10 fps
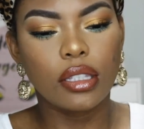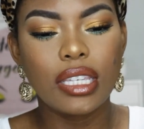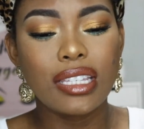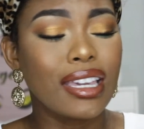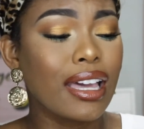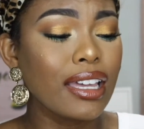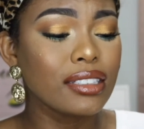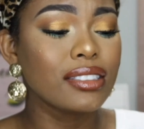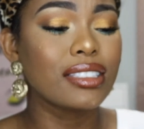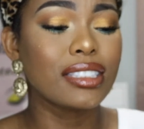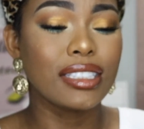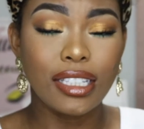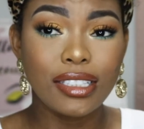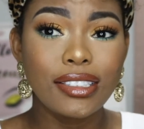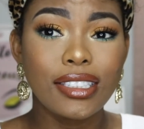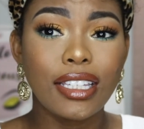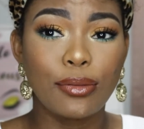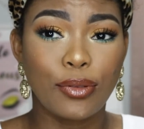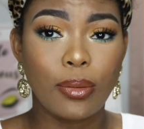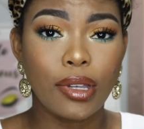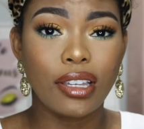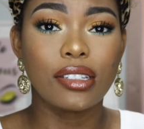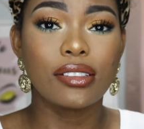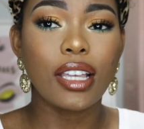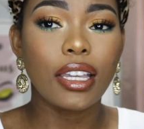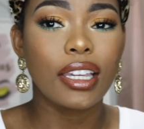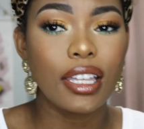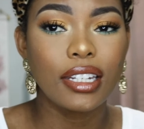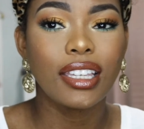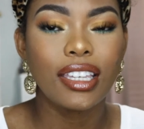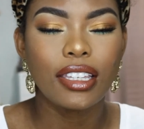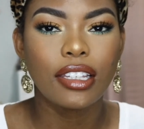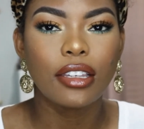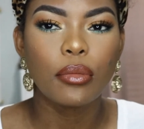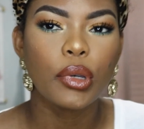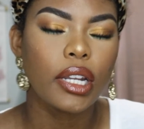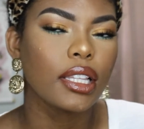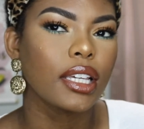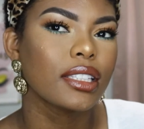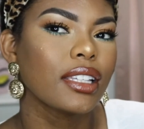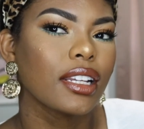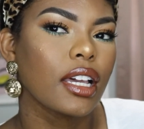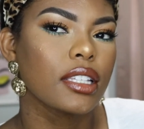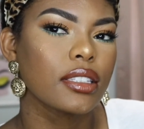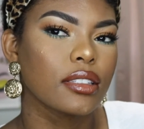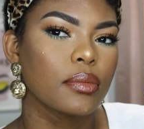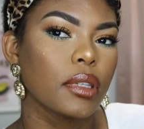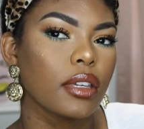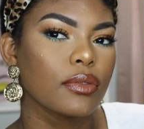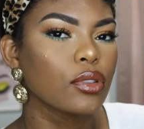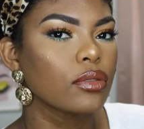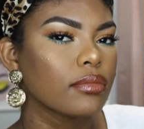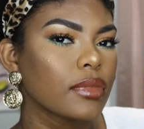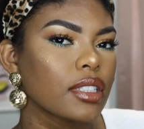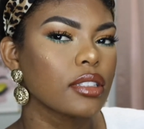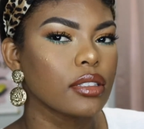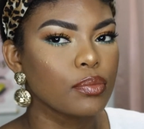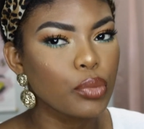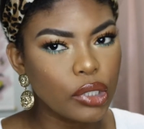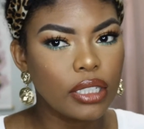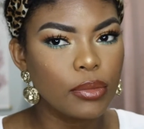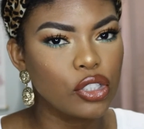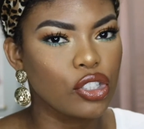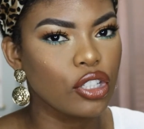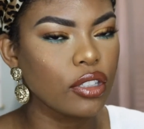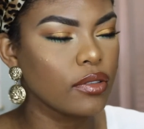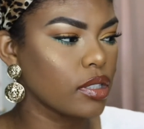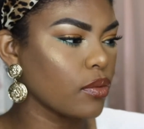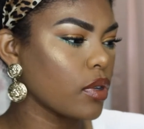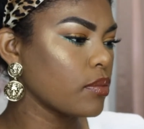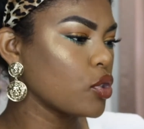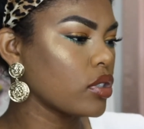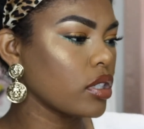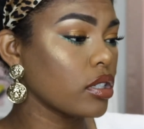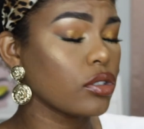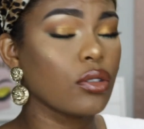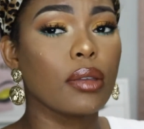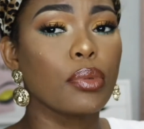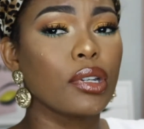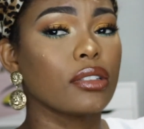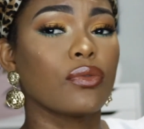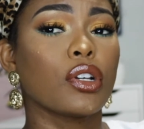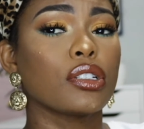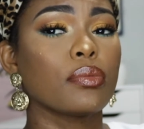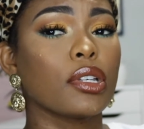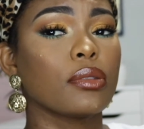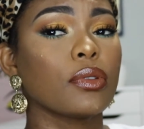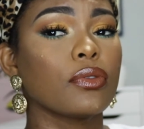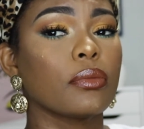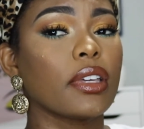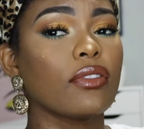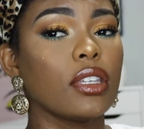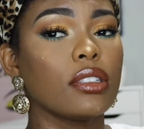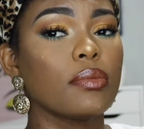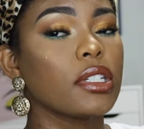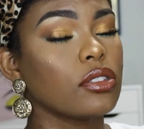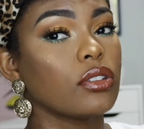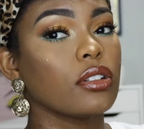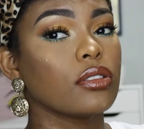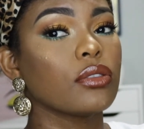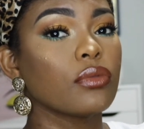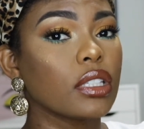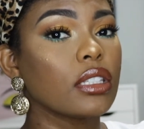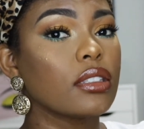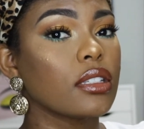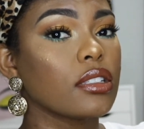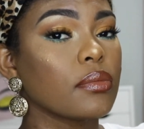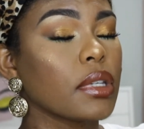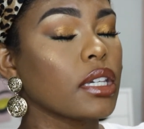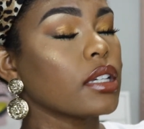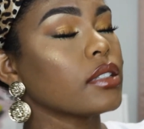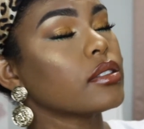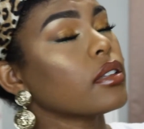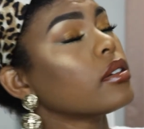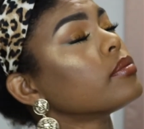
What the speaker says: It kind of stinks, if I'm honest. I kind of hate it, but I like that it has SPF, so that's pretty much the only reason why I'm using it. So I put it as far as possible from my face because or else it really stings my eyes.